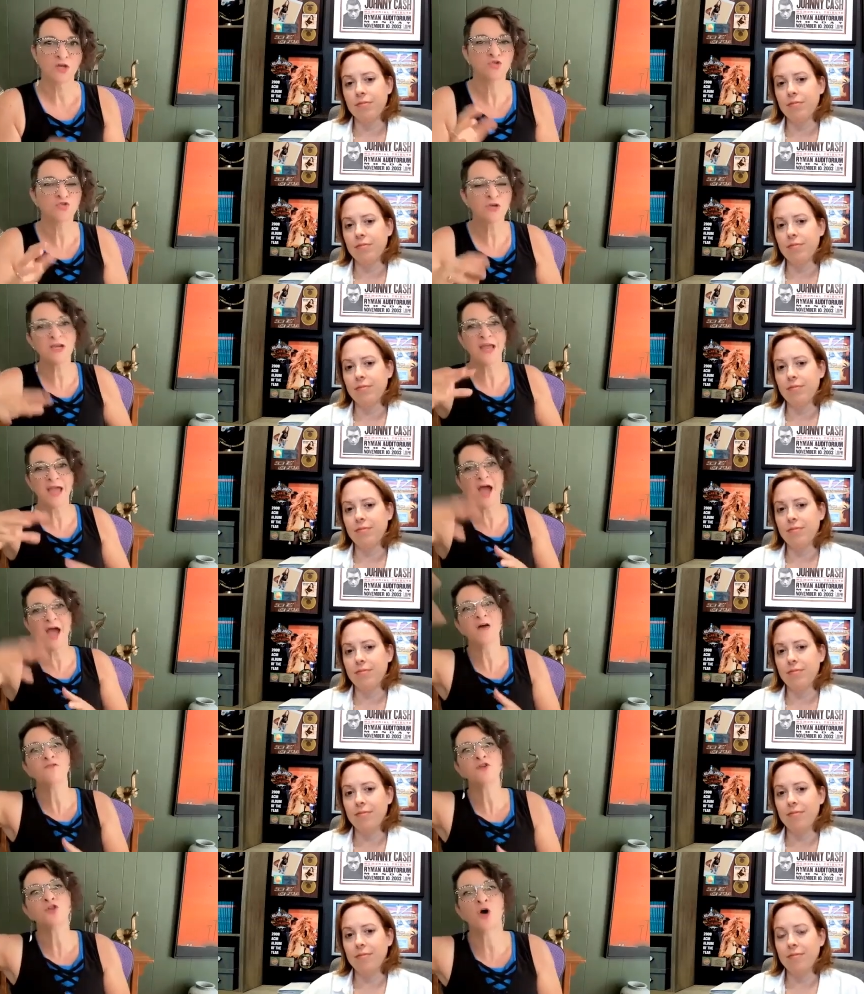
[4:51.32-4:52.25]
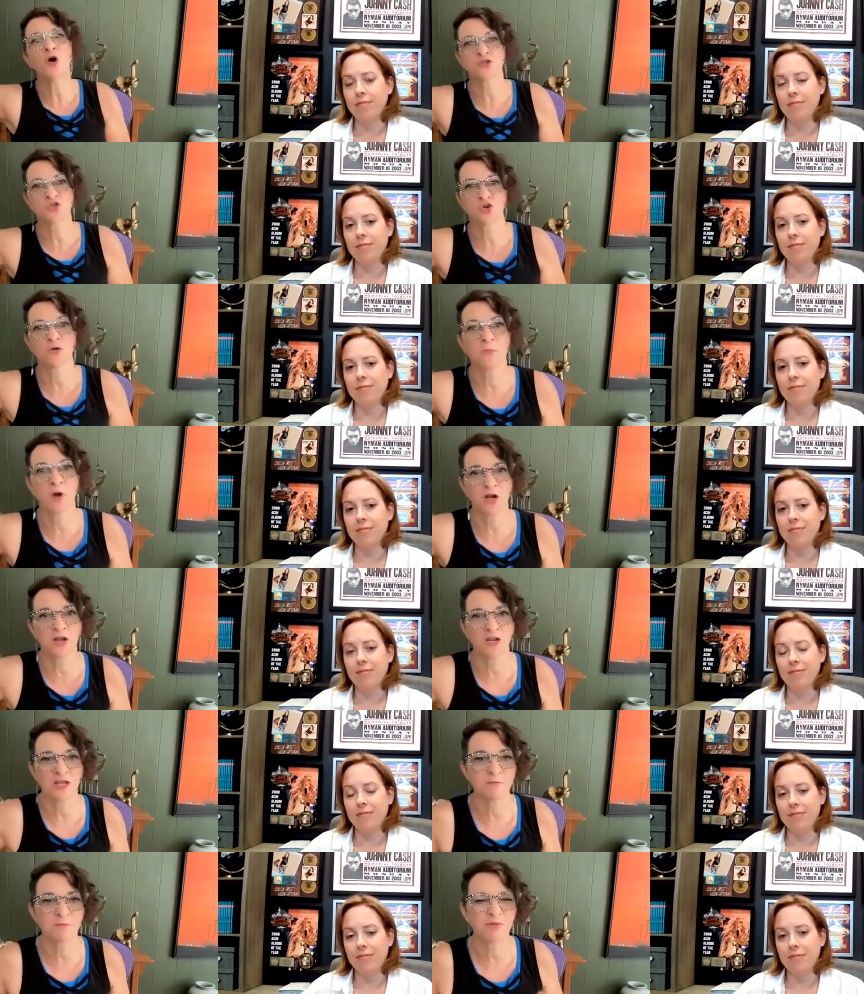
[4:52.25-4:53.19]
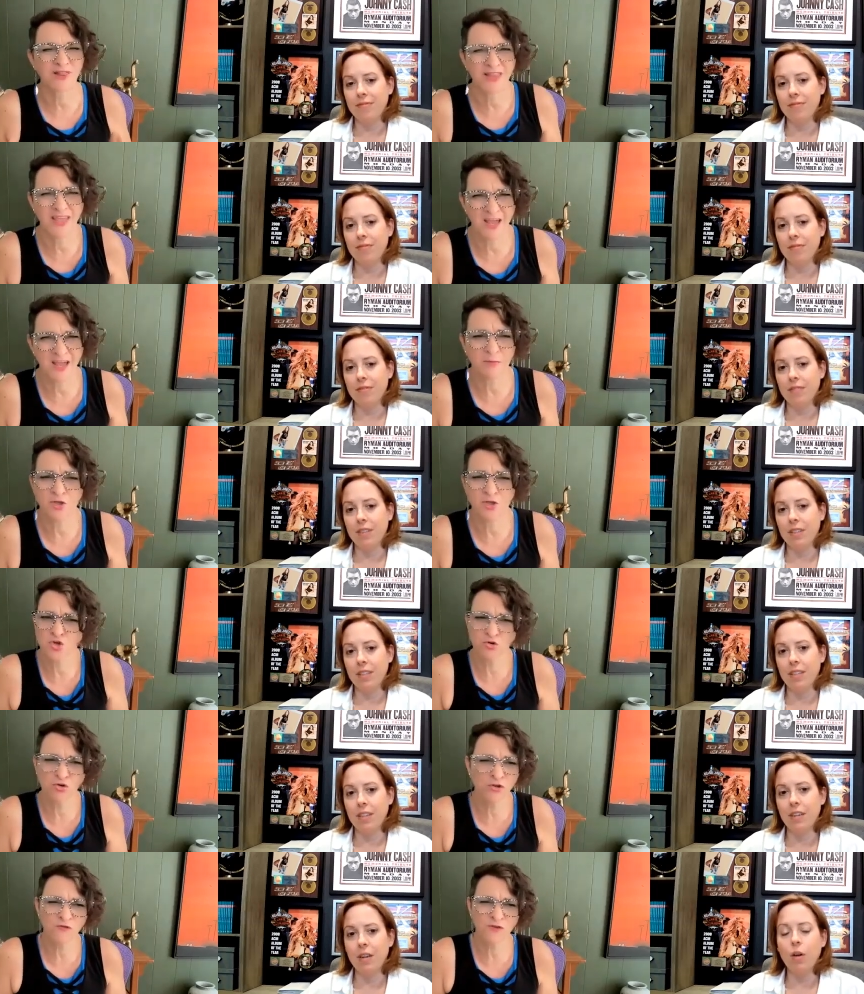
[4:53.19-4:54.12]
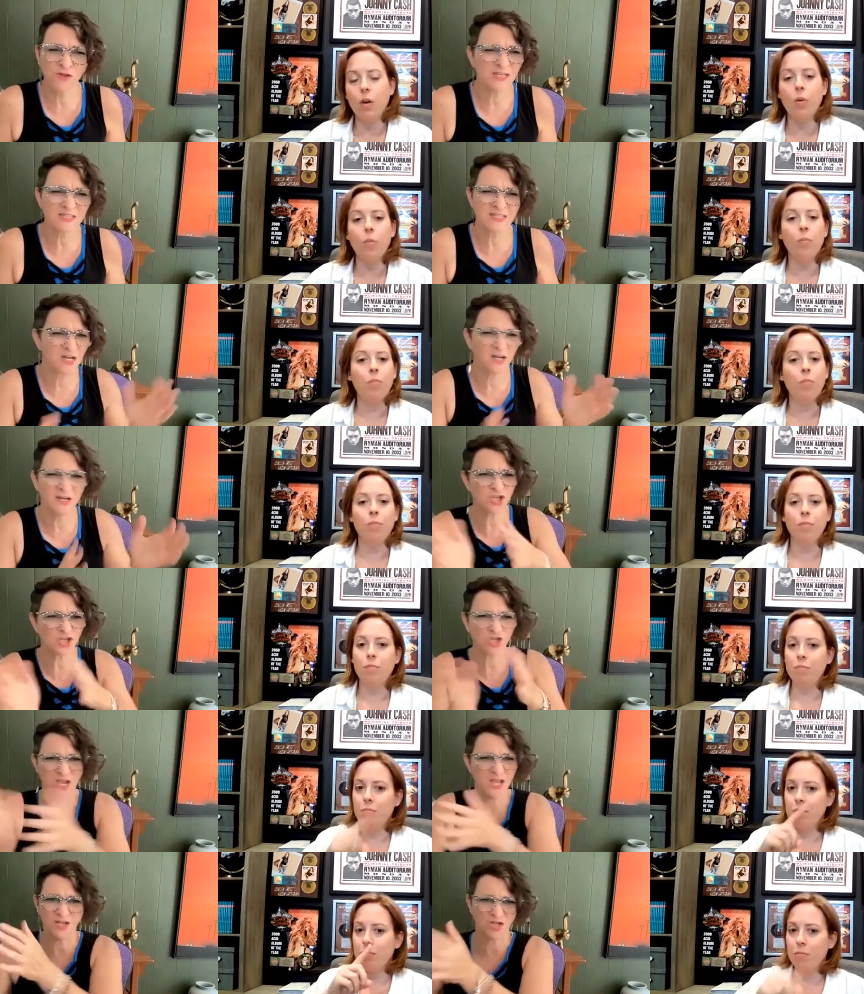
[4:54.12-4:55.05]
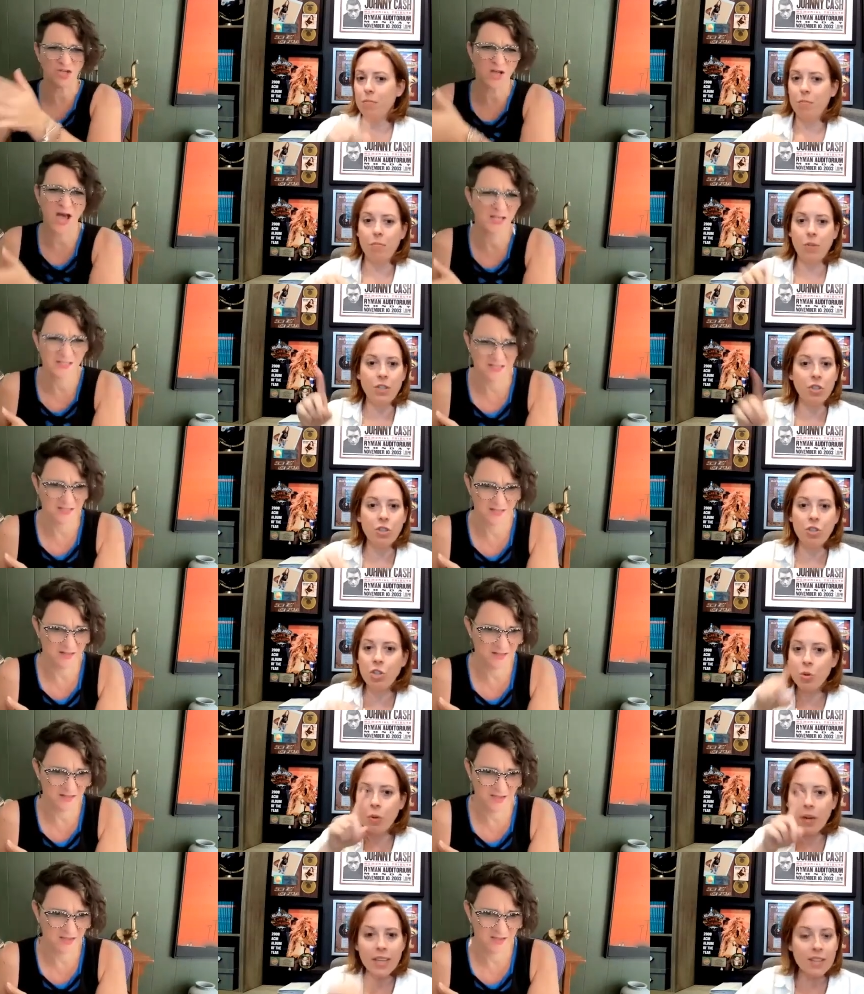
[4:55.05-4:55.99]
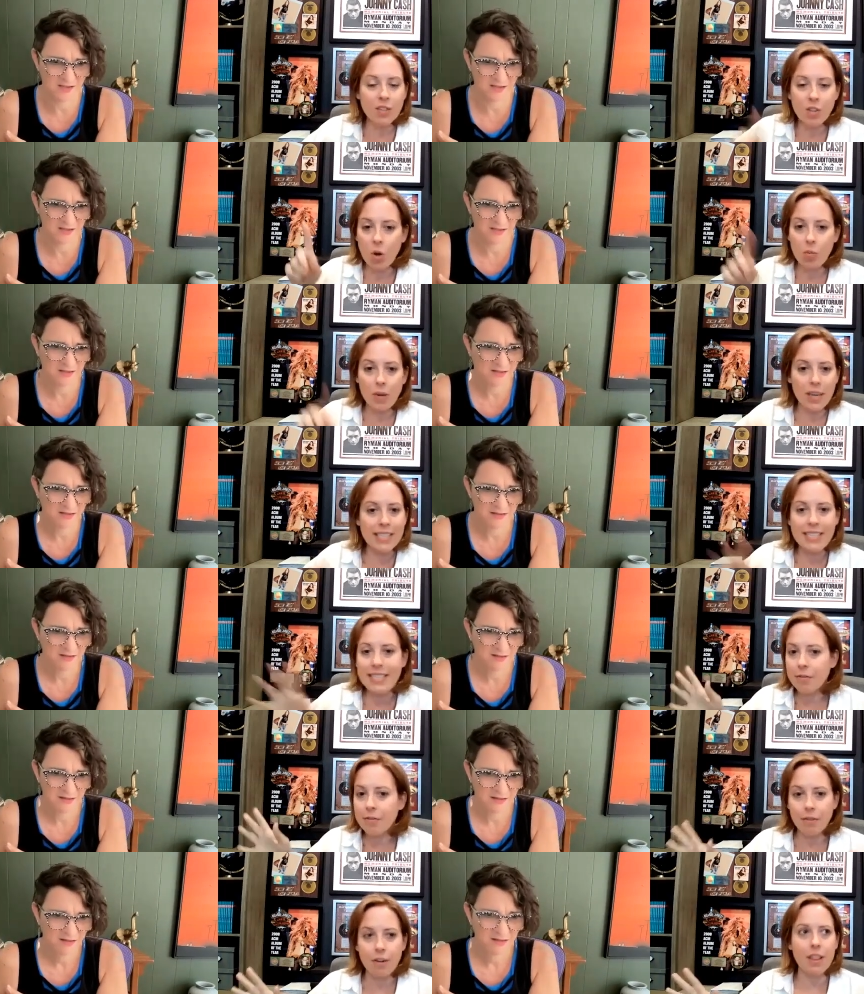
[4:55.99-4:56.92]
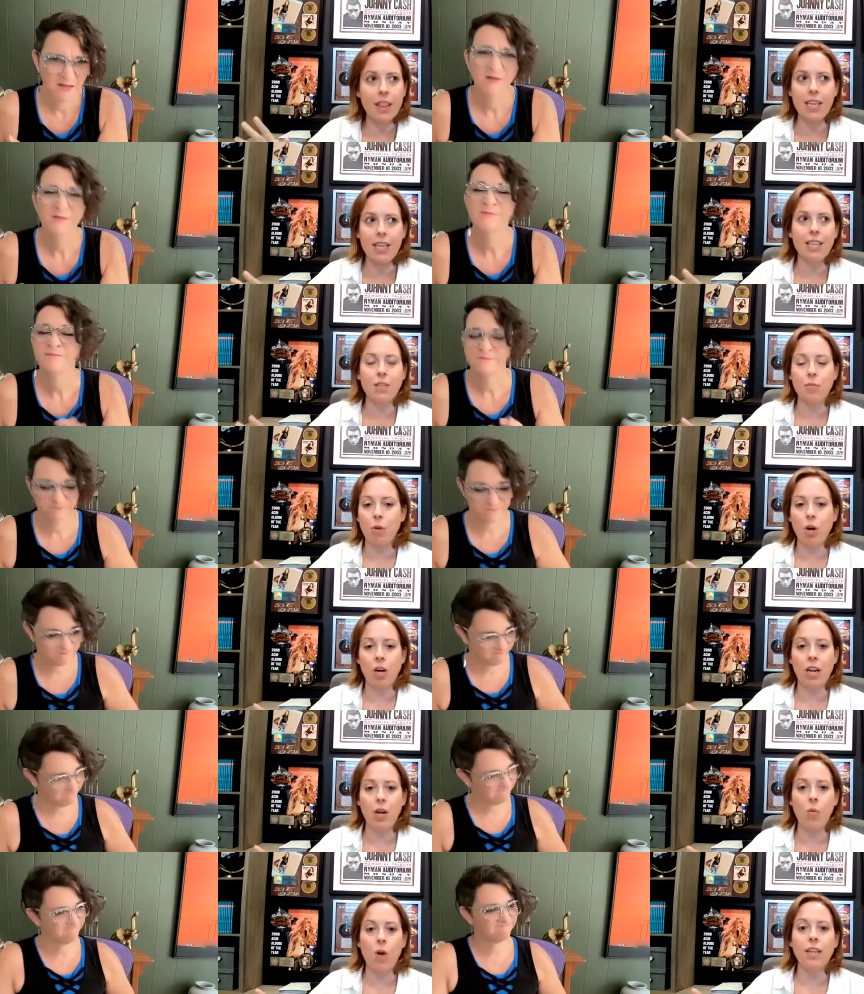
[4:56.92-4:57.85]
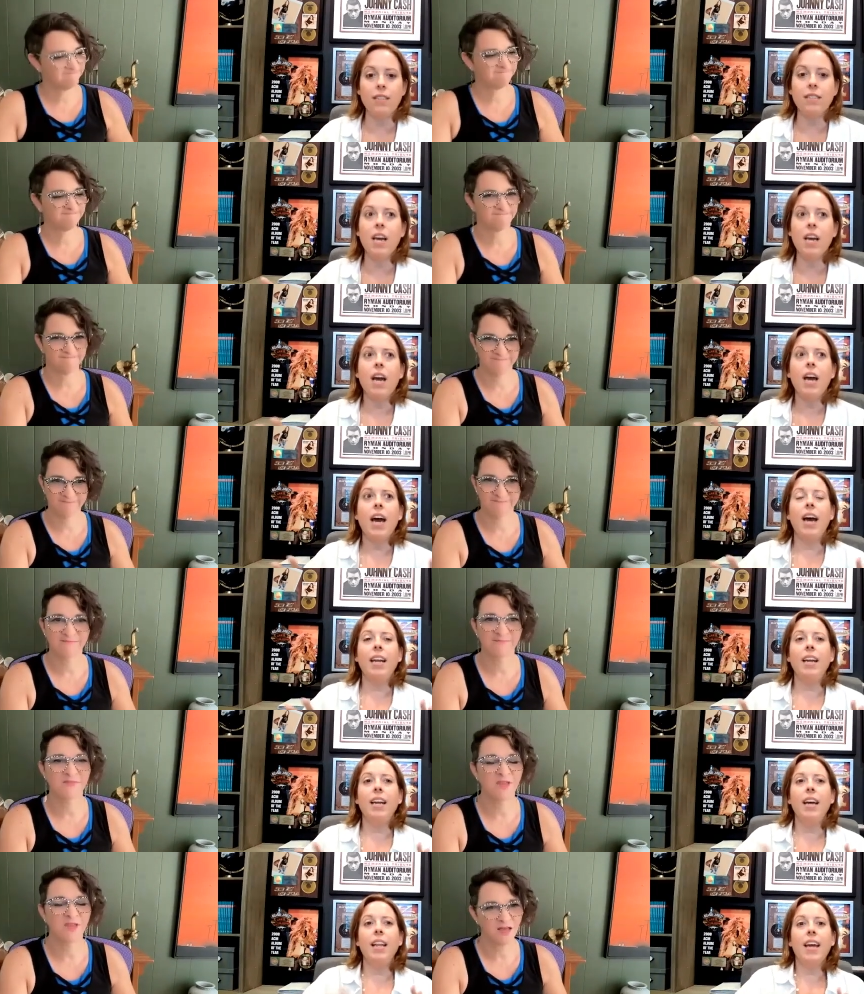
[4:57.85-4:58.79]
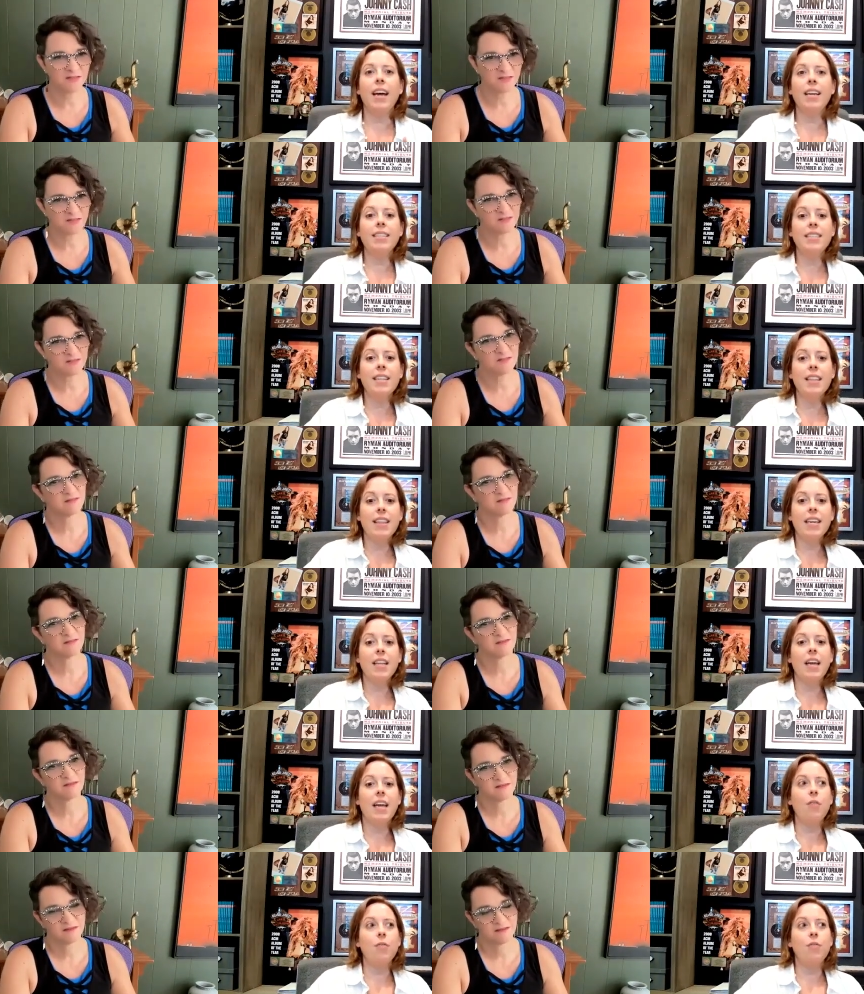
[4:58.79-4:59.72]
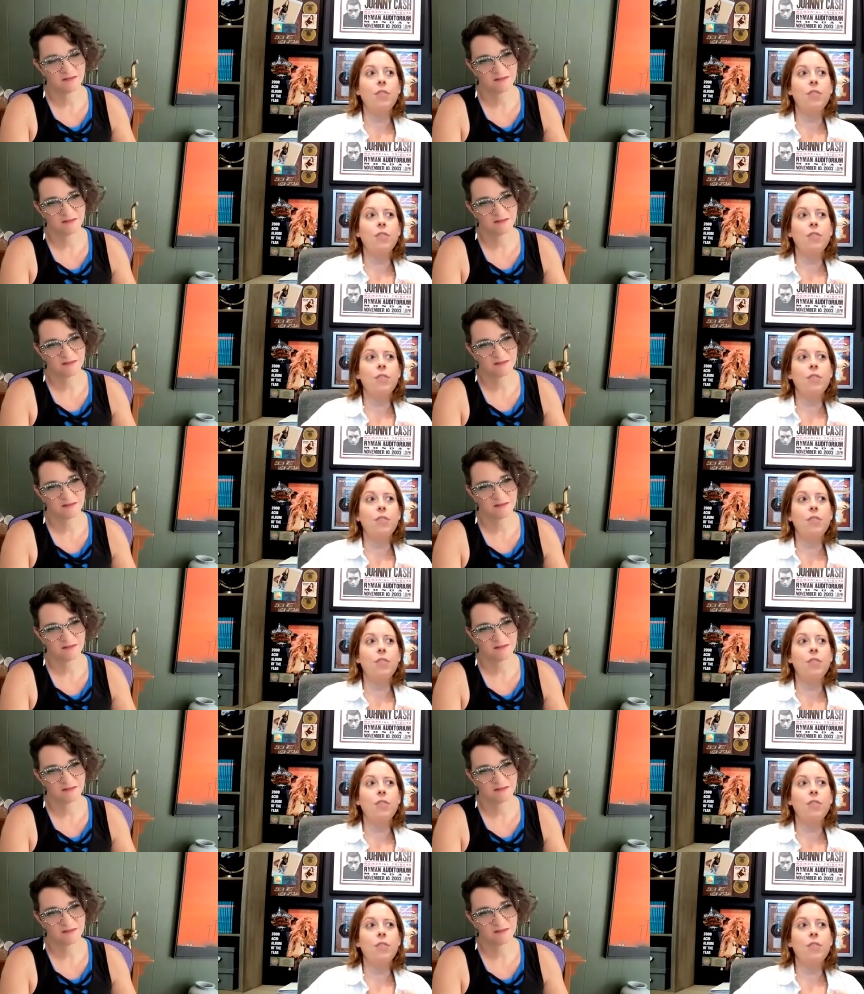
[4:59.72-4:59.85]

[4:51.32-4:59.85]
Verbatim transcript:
Speaker 1: you can have a long-term marketing plan, but truthfully, it's going to change
Speaker 2: constantly. You're doing so many different things marketing-wise. And that's the thing, like